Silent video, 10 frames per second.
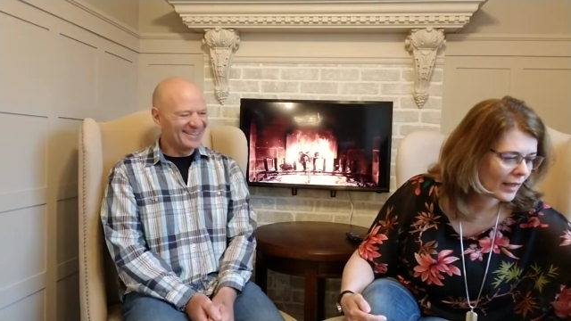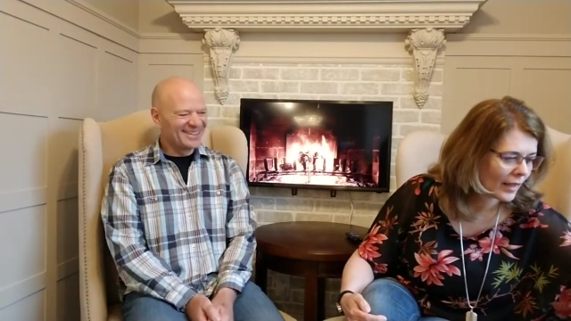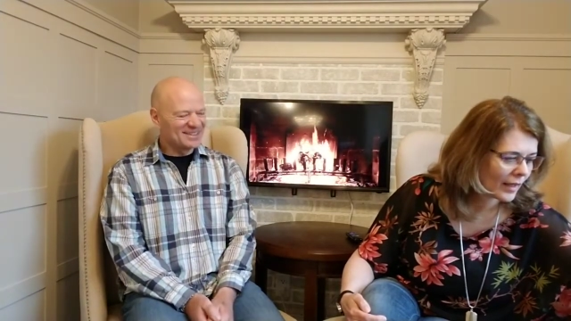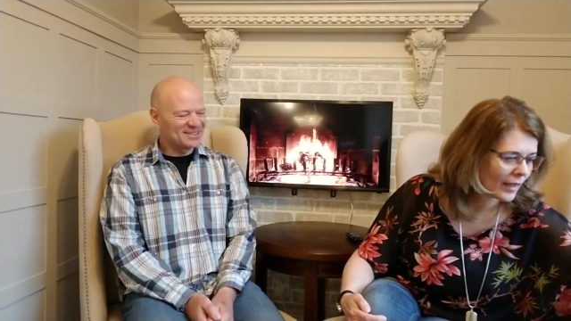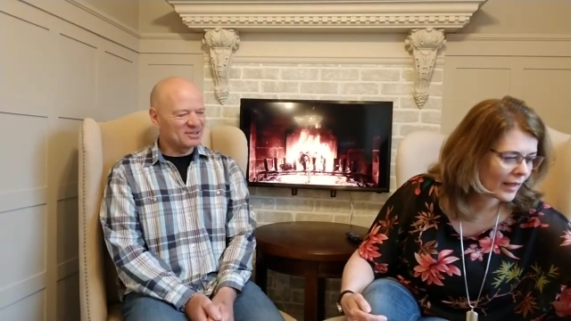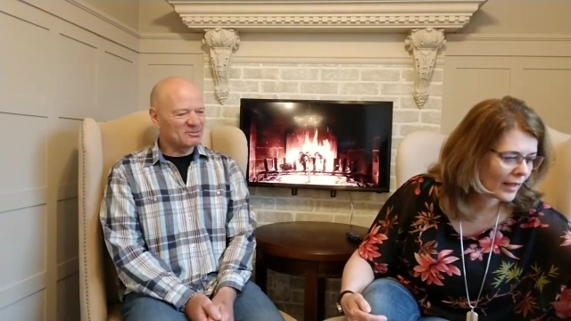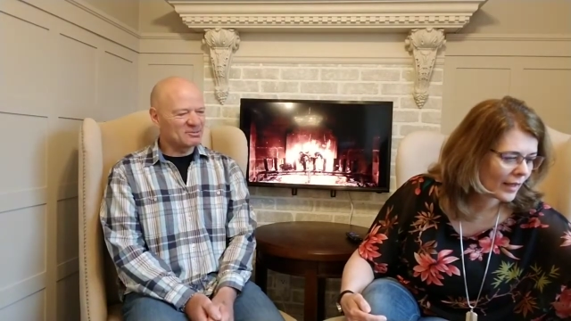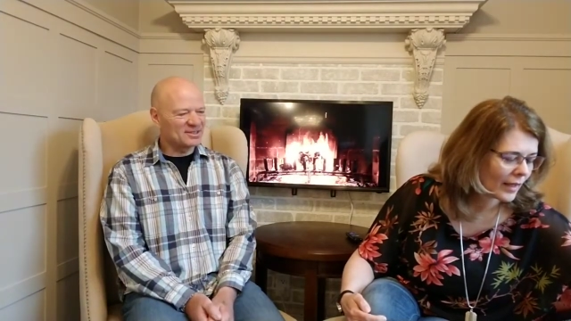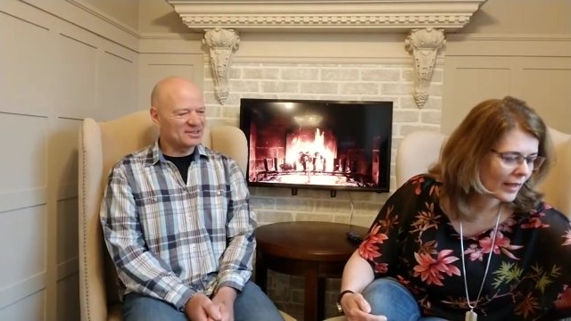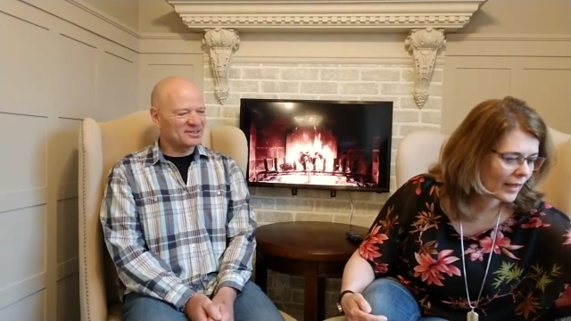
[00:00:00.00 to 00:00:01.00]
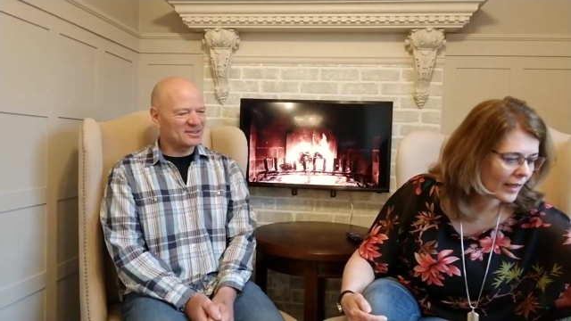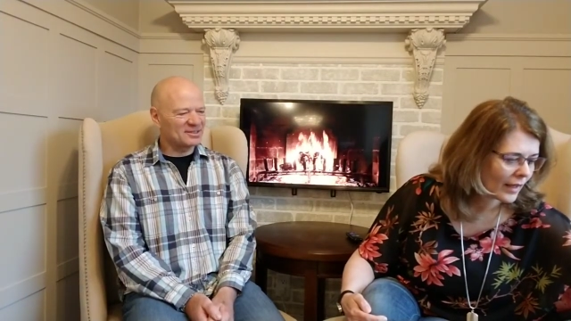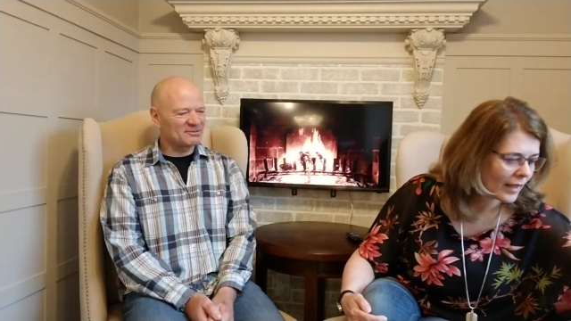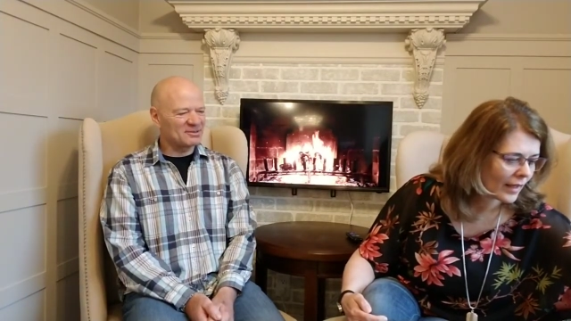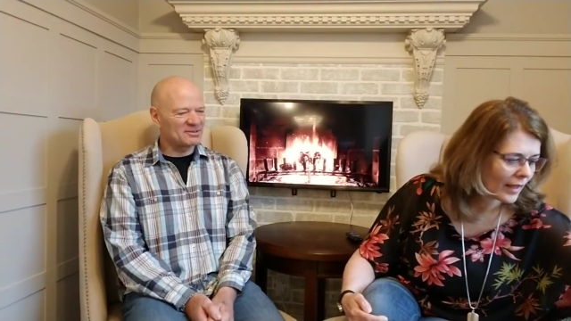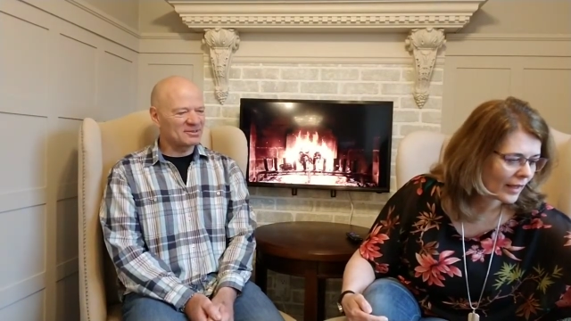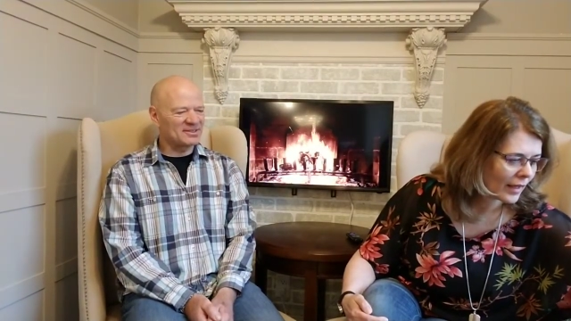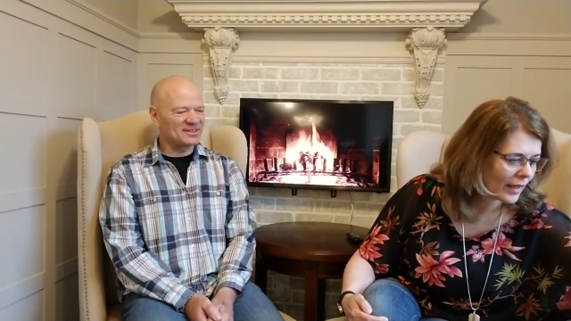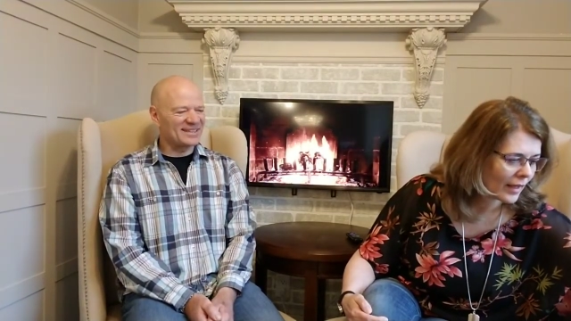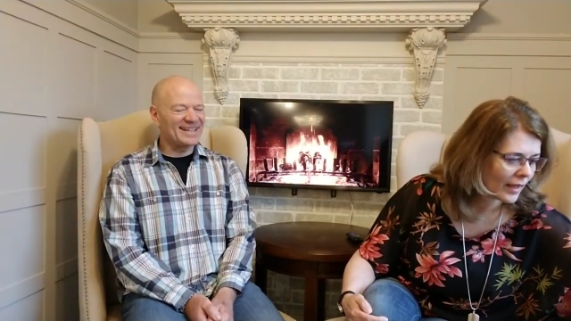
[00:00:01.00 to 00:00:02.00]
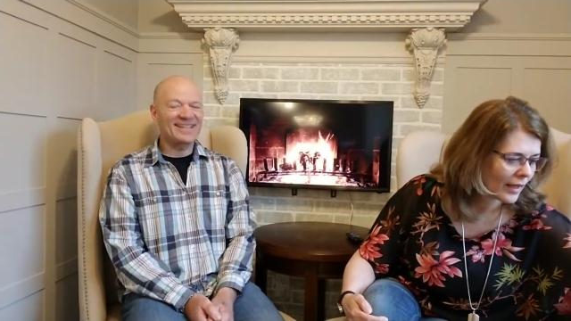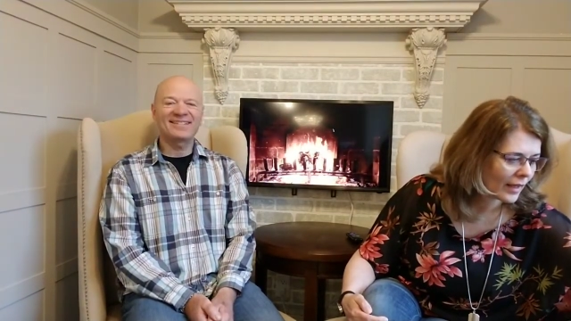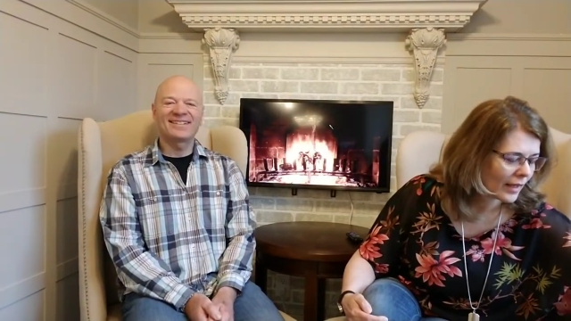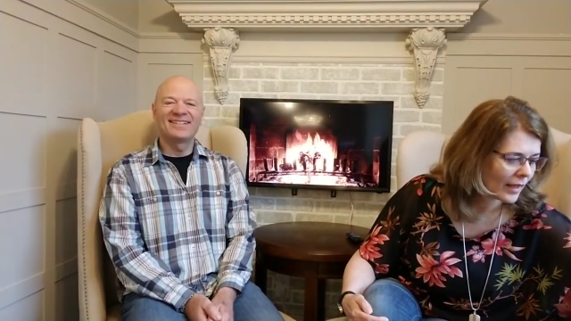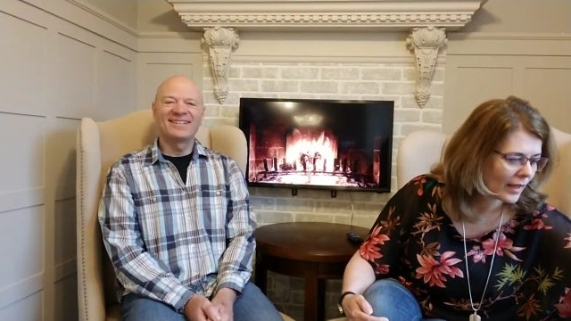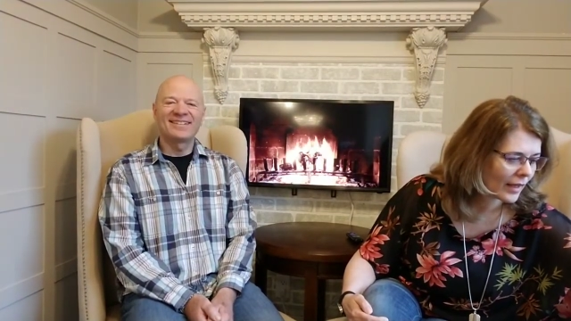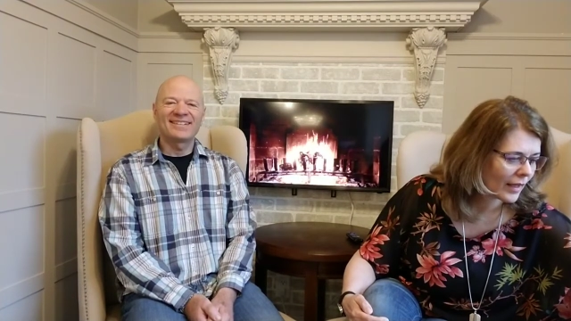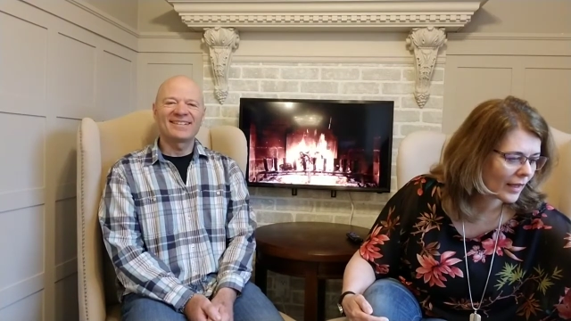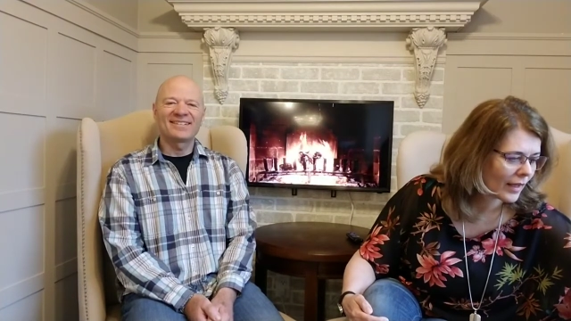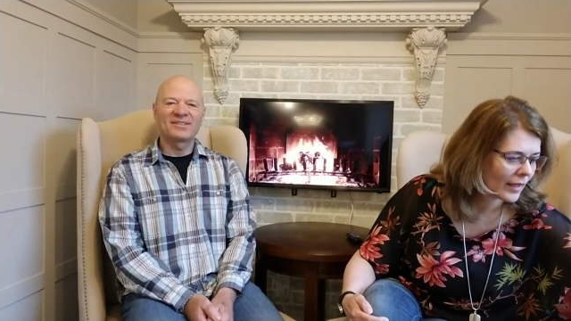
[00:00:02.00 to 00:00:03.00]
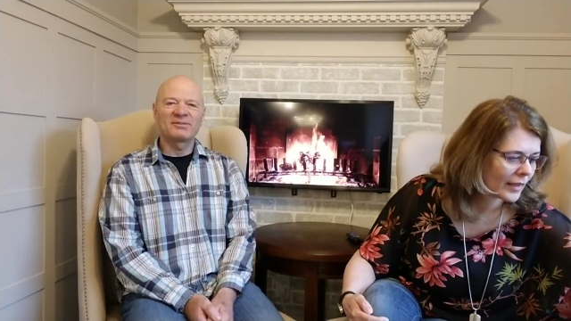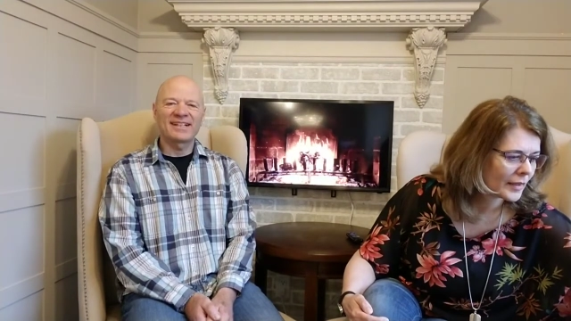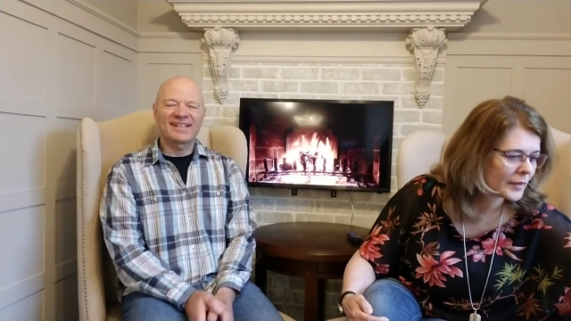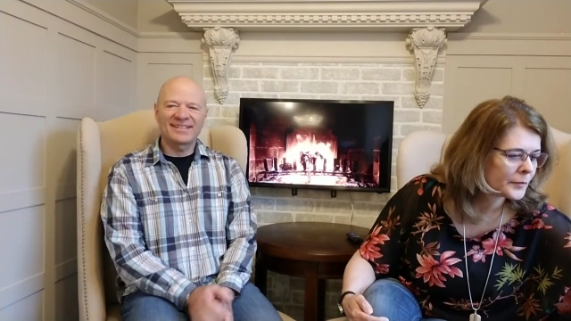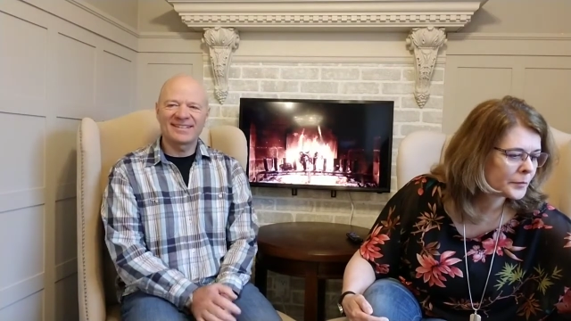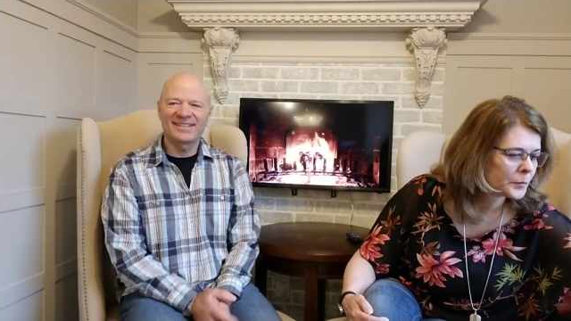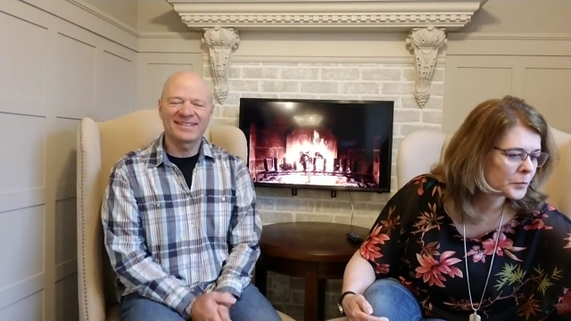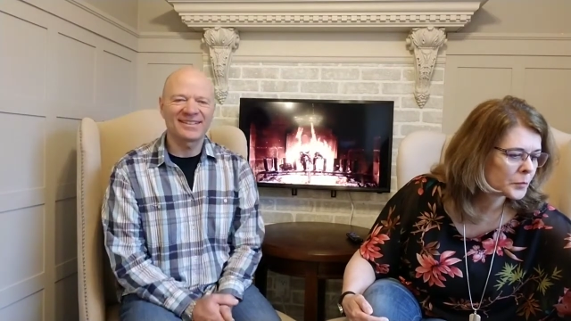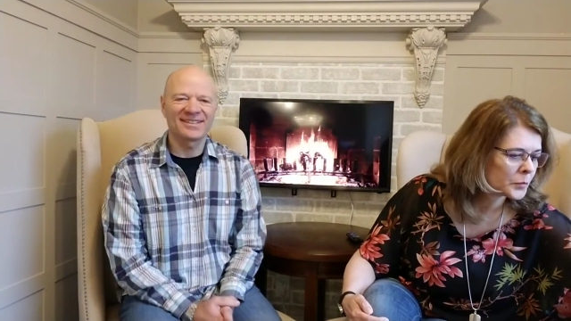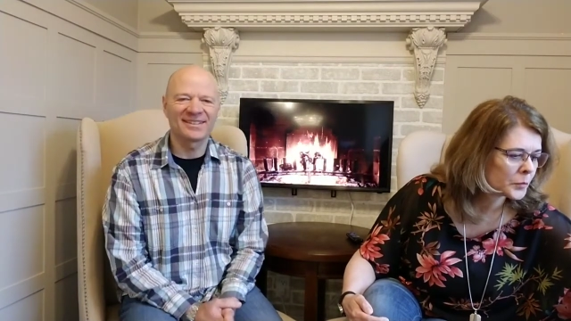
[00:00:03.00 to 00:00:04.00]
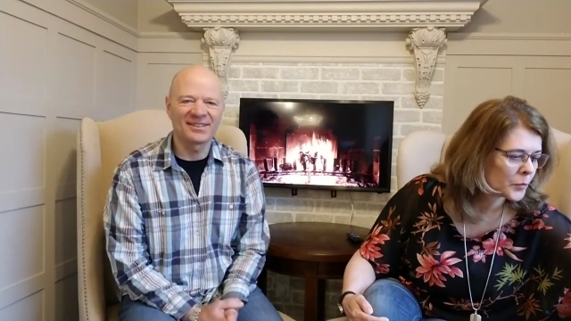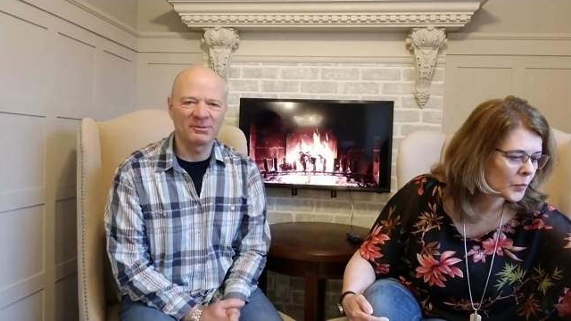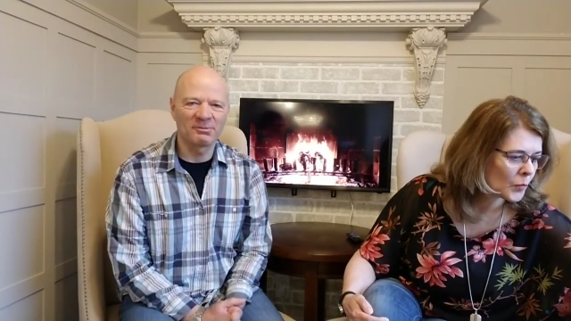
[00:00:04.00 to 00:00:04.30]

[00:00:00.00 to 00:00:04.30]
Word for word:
Speaker 1: so we're looking forward to that as the rain uh,